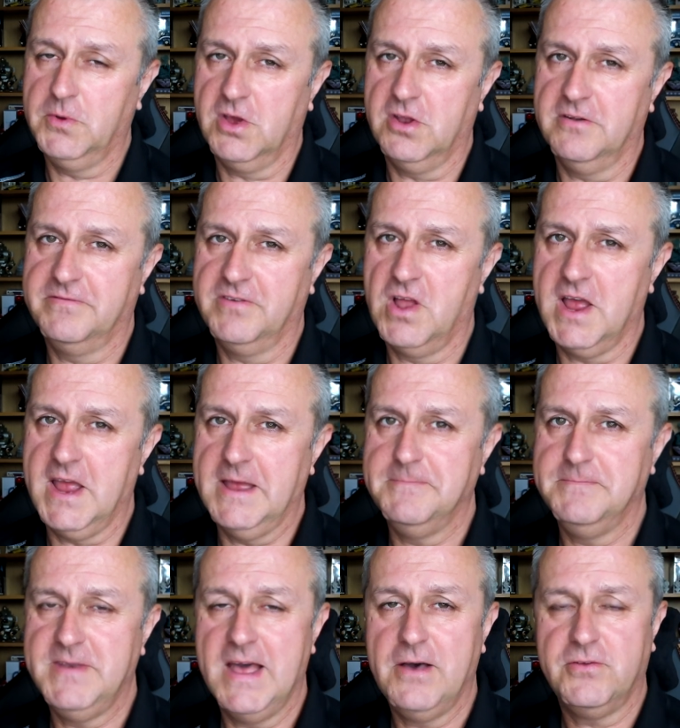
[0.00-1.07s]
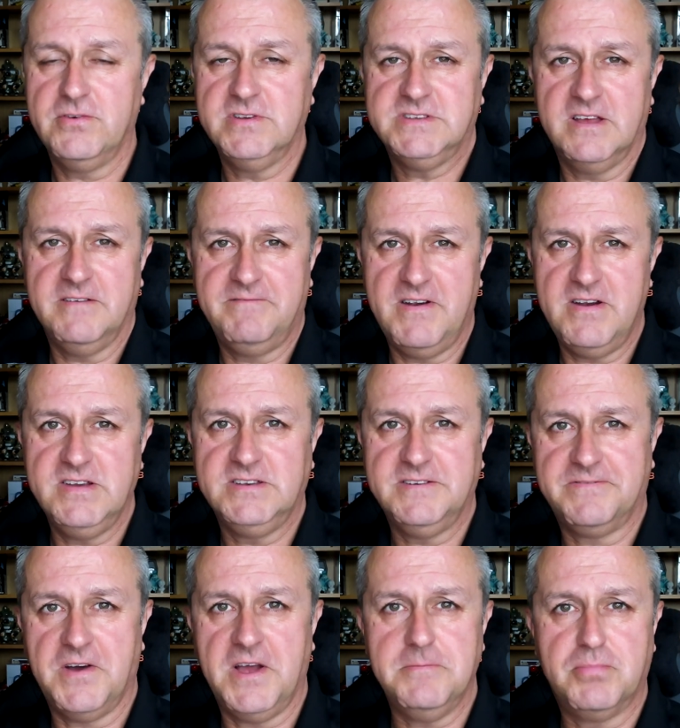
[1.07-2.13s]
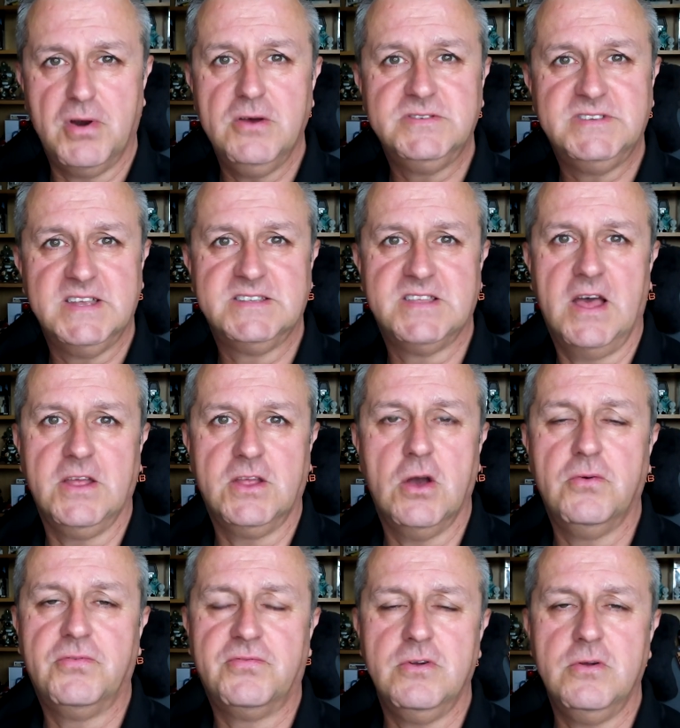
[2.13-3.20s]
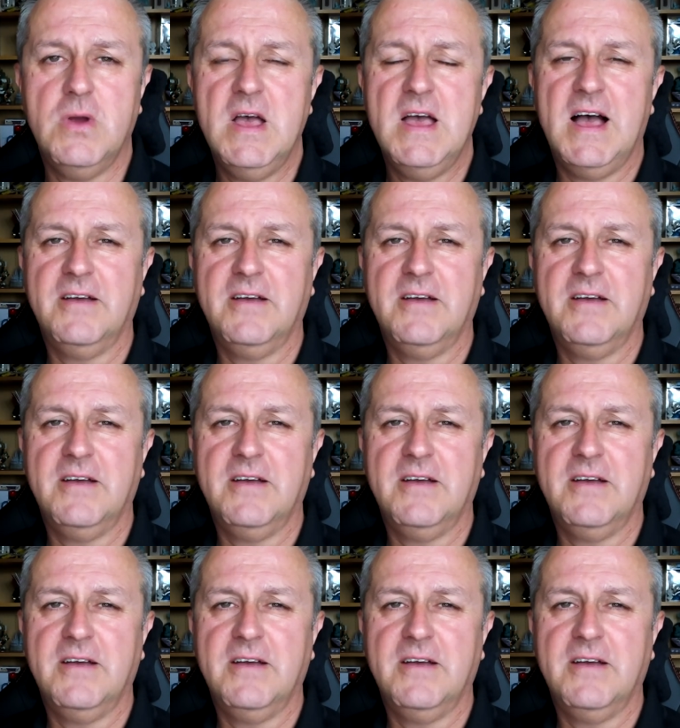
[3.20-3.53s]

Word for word: we're going to fly it. Now there is a very defined process that I go through.